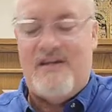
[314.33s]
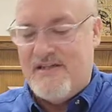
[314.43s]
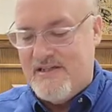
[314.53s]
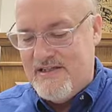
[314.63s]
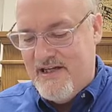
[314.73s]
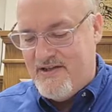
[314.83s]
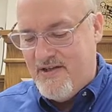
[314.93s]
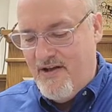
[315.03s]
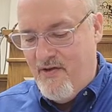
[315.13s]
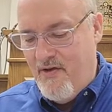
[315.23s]
and it's
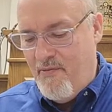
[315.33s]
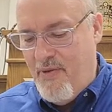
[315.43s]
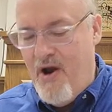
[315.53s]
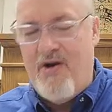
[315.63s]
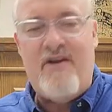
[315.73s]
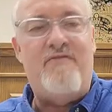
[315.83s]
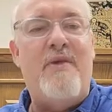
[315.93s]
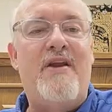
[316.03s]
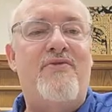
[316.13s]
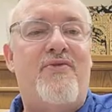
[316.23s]
in the Imperative
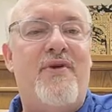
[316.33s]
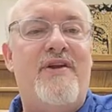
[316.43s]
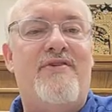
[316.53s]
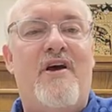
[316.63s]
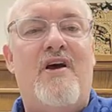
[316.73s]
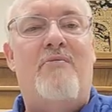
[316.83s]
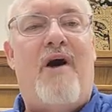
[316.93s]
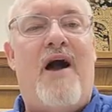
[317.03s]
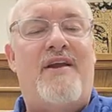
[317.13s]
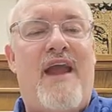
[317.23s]
Ministries
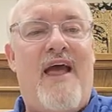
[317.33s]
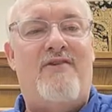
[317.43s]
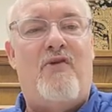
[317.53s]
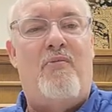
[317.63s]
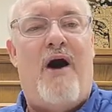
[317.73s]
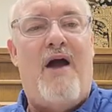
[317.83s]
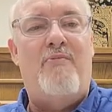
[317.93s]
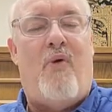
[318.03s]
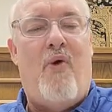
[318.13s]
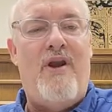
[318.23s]
podcast on
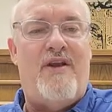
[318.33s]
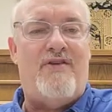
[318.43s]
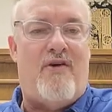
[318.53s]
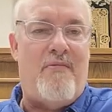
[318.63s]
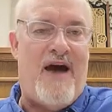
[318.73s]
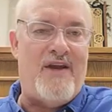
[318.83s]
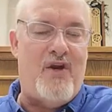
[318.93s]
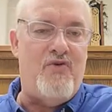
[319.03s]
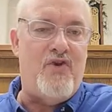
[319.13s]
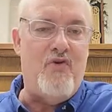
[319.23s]
PodPoint. It's on my
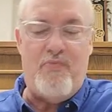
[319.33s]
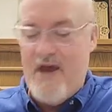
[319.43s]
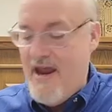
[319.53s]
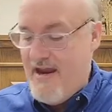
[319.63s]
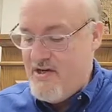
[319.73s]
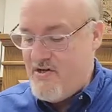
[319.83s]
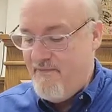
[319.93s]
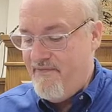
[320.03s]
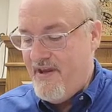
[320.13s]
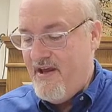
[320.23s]
YouTube page.
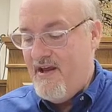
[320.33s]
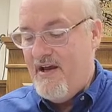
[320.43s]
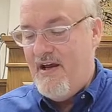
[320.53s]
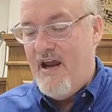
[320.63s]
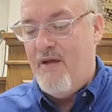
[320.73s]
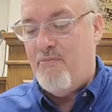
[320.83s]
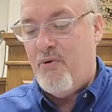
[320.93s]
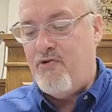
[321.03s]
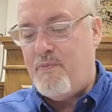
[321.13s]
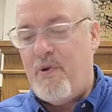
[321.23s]
And
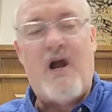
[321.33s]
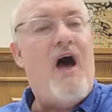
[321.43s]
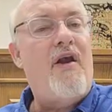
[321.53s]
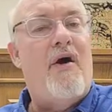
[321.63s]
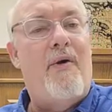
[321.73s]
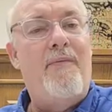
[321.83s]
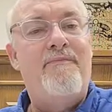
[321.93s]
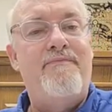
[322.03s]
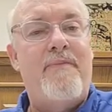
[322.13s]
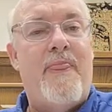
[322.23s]
Bruce Pagano,
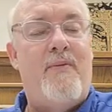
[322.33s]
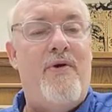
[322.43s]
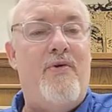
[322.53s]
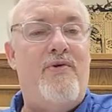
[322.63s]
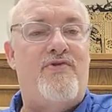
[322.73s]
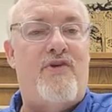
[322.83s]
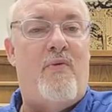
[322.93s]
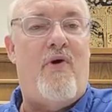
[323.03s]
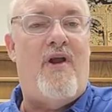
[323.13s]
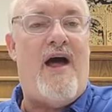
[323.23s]
who is
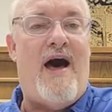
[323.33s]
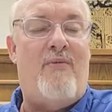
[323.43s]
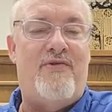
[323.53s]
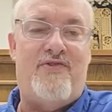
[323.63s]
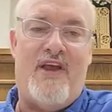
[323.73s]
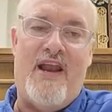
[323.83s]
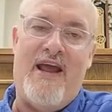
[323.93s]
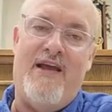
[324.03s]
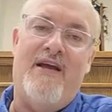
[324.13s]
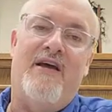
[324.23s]
someone I was in a